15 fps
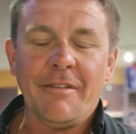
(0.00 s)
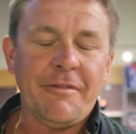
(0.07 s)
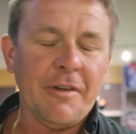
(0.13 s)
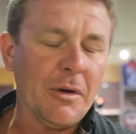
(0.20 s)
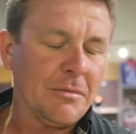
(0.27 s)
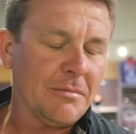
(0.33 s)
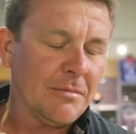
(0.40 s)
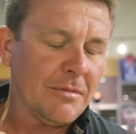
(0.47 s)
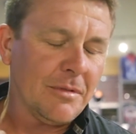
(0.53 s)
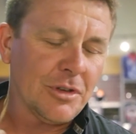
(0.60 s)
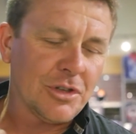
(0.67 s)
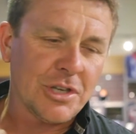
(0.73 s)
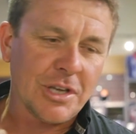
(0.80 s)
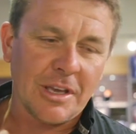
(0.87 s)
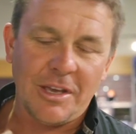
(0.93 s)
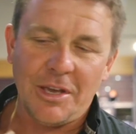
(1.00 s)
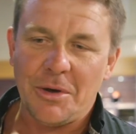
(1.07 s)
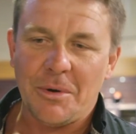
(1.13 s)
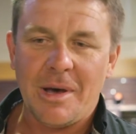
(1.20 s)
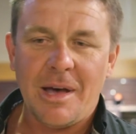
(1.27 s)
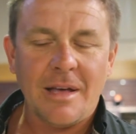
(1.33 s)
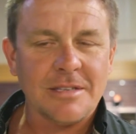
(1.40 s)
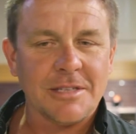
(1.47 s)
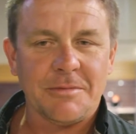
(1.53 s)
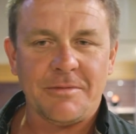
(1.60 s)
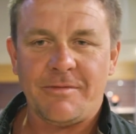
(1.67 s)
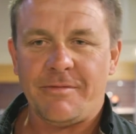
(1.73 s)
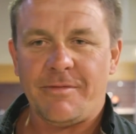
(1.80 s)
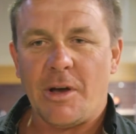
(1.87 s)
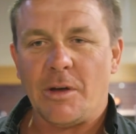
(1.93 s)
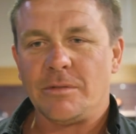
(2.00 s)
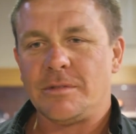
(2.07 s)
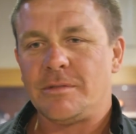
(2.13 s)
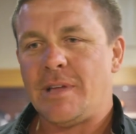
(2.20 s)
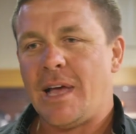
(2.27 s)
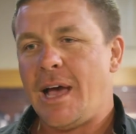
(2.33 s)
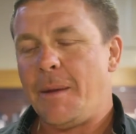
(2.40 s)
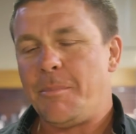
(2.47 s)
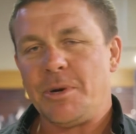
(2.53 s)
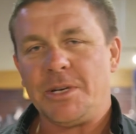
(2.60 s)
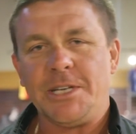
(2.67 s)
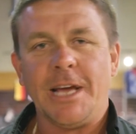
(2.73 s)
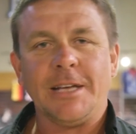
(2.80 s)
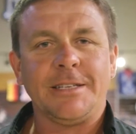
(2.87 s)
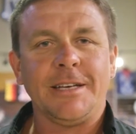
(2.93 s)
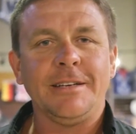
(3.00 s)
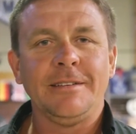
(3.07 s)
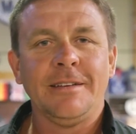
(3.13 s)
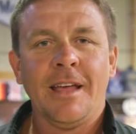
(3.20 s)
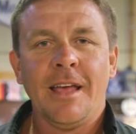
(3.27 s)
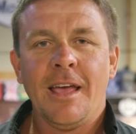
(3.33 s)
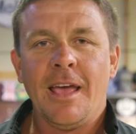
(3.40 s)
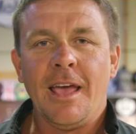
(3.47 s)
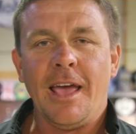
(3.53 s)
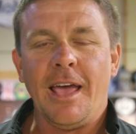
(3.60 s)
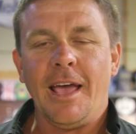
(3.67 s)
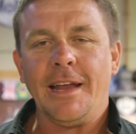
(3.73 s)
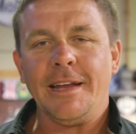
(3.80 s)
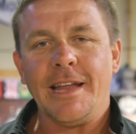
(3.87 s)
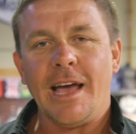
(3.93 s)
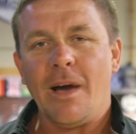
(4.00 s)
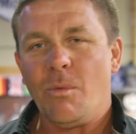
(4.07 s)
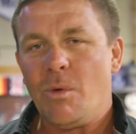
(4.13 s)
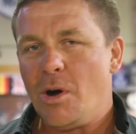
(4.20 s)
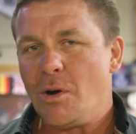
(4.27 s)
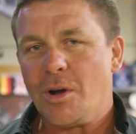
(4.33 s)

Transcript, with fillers: felt secure, felt uh, protected, and uh, well